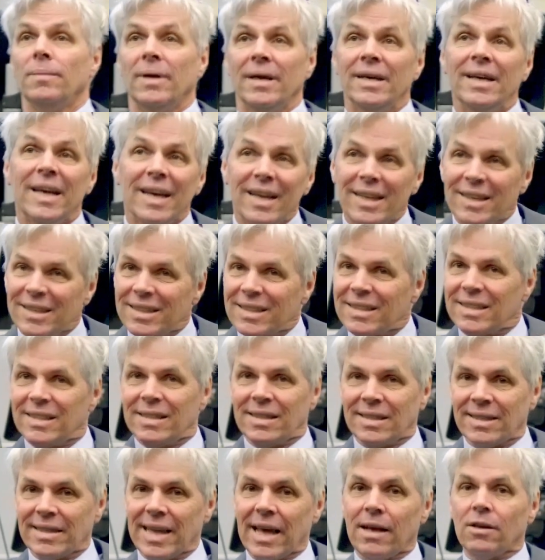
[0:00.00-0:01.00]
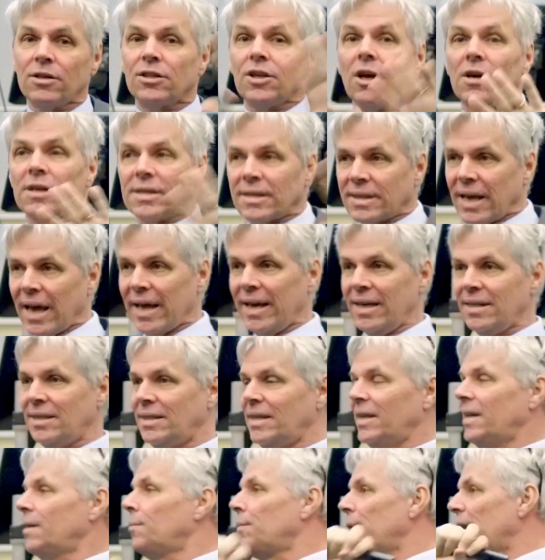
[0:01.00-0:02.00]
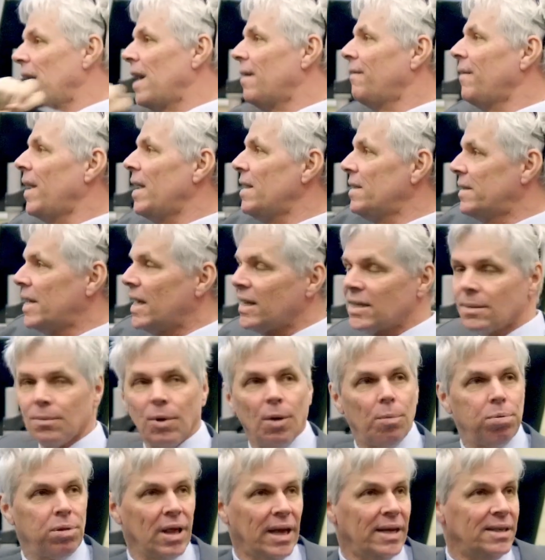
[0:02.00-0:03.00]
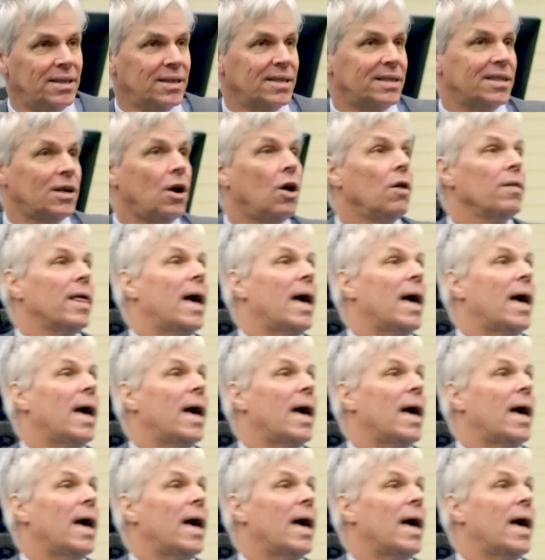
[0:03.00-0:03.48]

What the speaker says: it sounds all sciencey and we have 8 decimal places and all